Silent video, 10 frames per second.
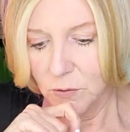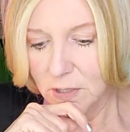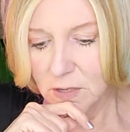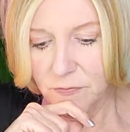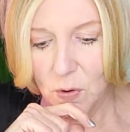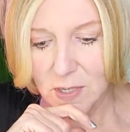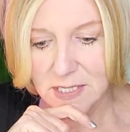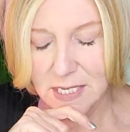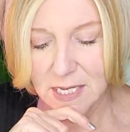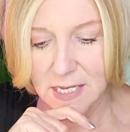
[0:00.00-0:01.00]
You need to
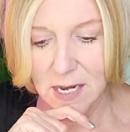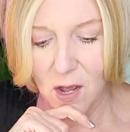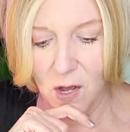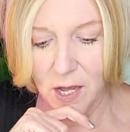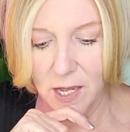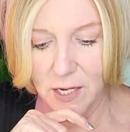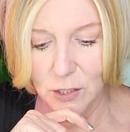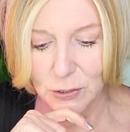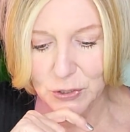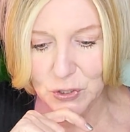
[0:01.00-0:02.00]
focus in on
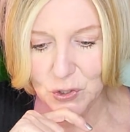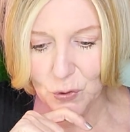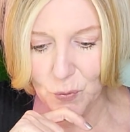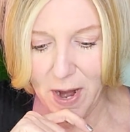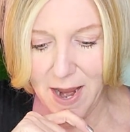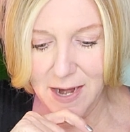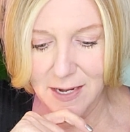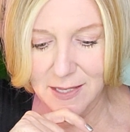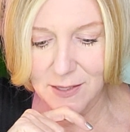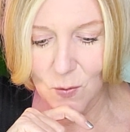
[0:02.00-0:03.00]
your
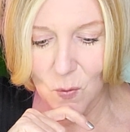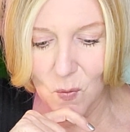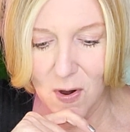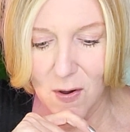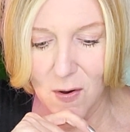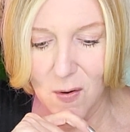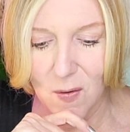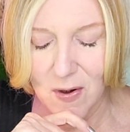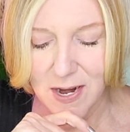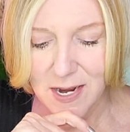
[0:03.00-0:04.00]
strength.
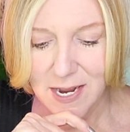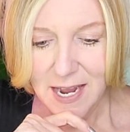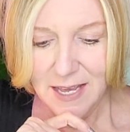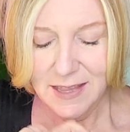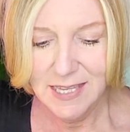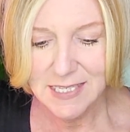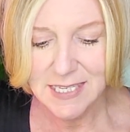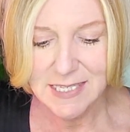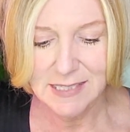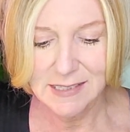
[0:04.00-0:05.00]
Whoa.
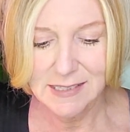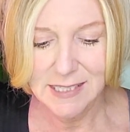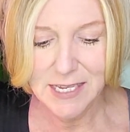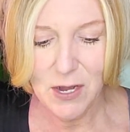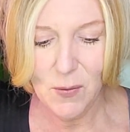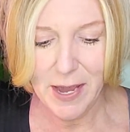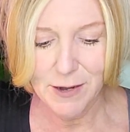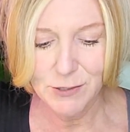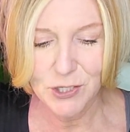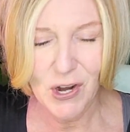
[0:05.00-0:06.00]
This is Leo
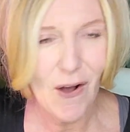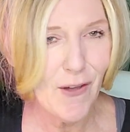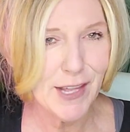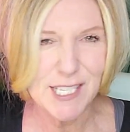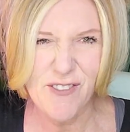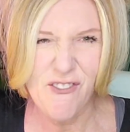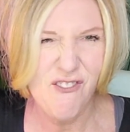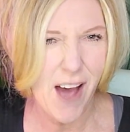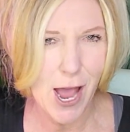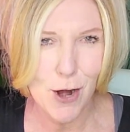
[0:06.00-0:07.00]
energy. All this
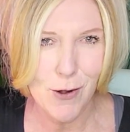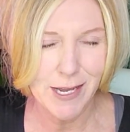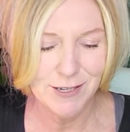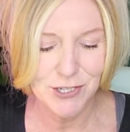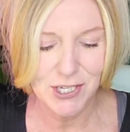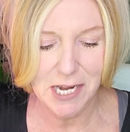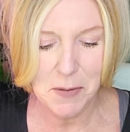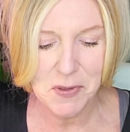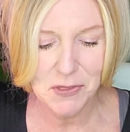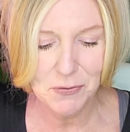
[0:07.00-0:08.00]
fire energy
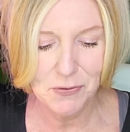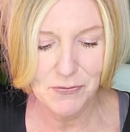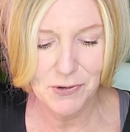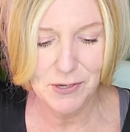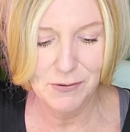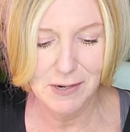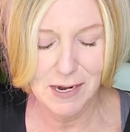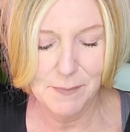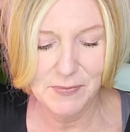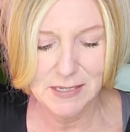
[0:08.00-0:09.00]
coming through for you.
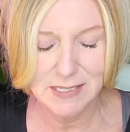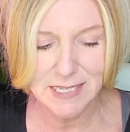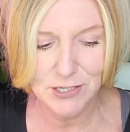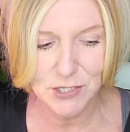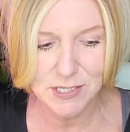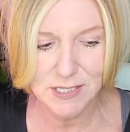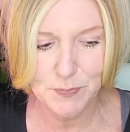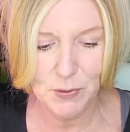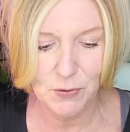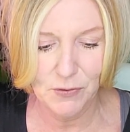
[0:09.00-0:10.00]
Um, so just is
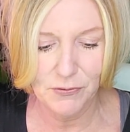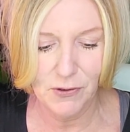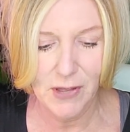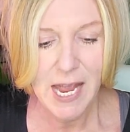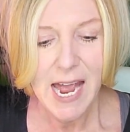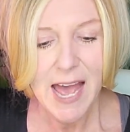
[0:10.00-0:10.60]
beautiful.